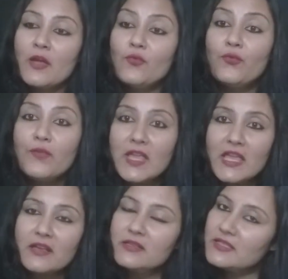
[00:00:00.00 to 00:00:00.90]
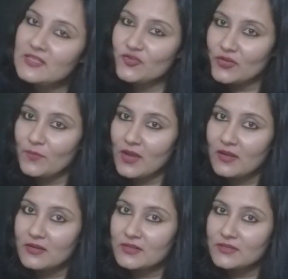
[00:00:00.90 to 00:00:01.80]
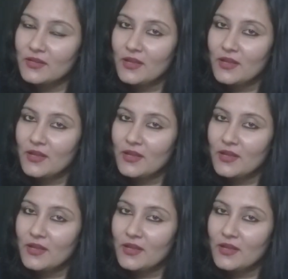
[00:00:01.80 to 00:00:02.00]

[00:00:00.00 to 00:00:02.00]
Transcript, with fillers: weak decision makers.